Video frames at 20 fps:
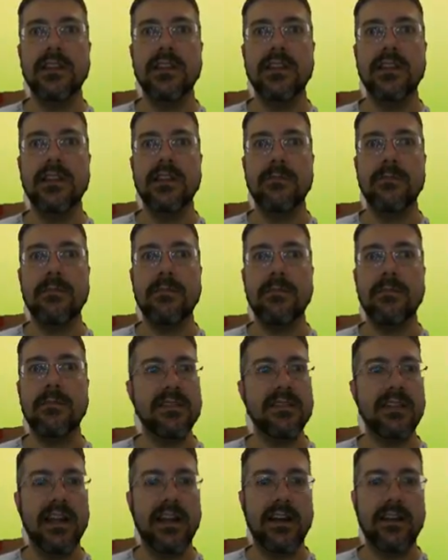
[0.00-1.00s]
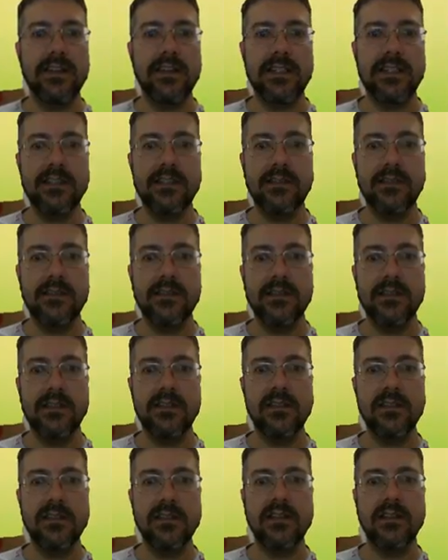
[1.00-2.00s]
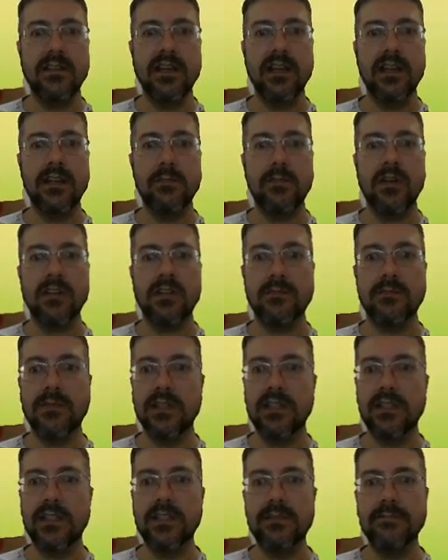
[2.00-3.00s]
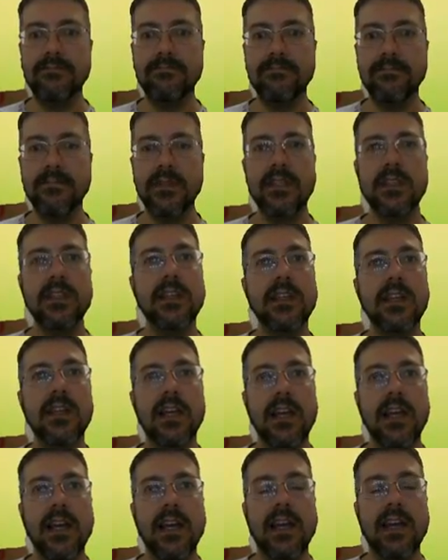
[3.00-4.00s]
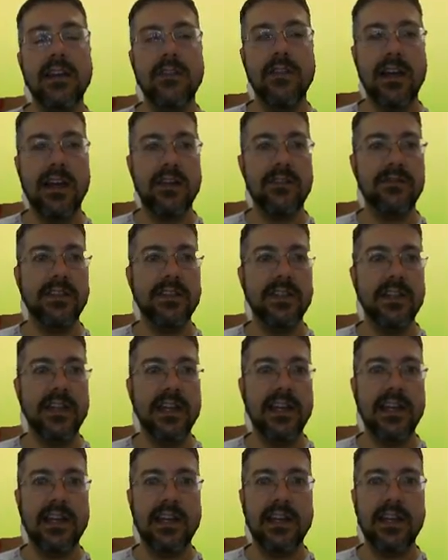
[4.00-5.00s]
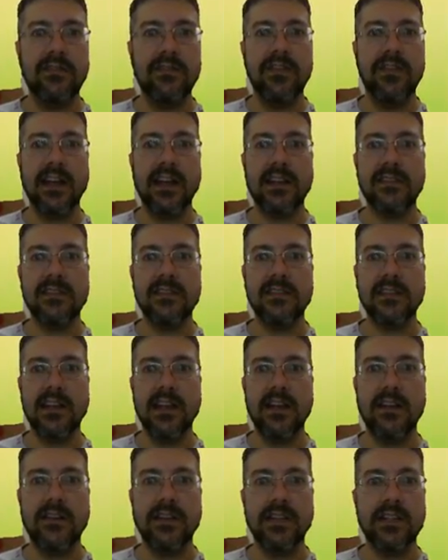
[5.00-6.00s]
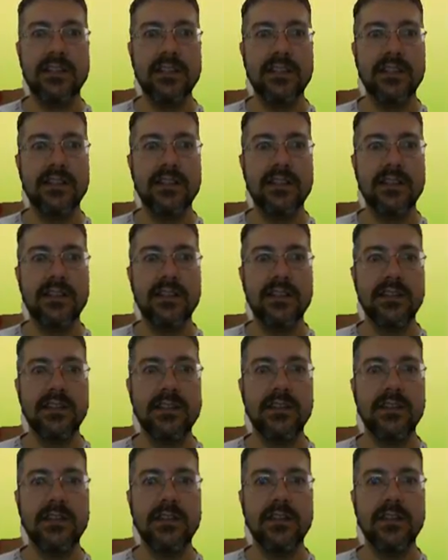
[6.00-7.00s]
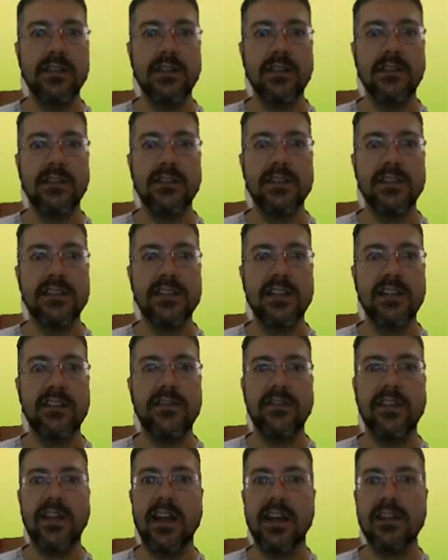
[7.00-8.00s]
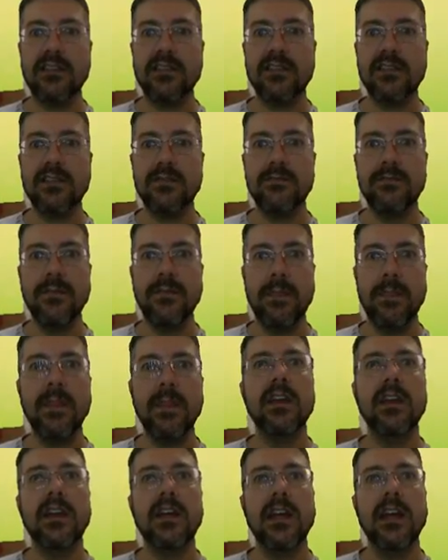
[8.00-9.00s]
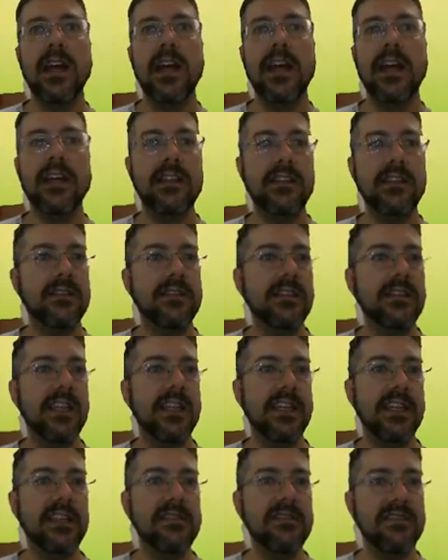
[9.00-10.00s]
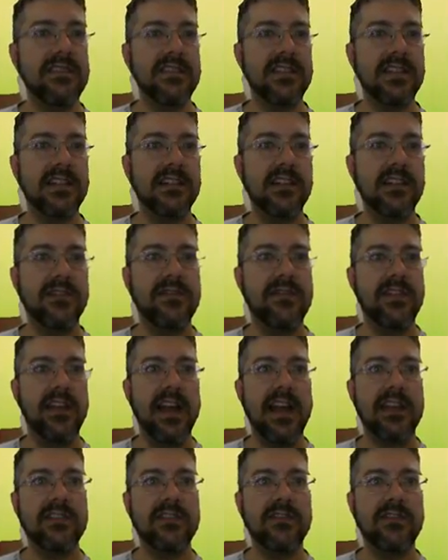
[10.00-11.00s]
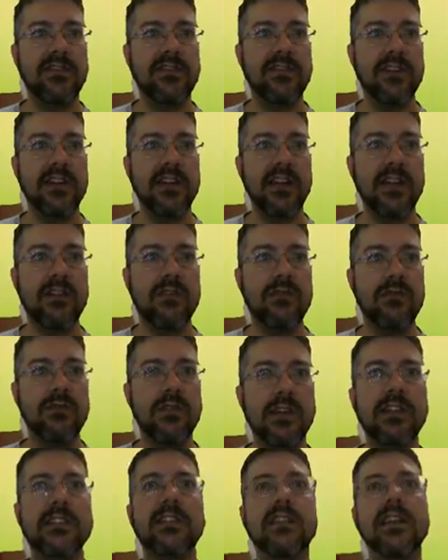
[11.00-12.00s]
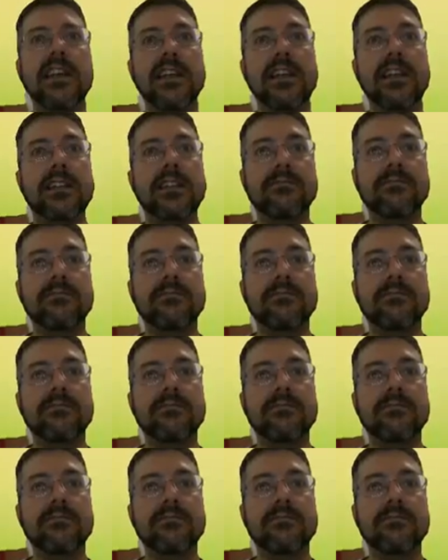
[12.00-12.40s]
the master area at the bottom here, and you have the effects area, the synth effects, and the insert effect for the current layer.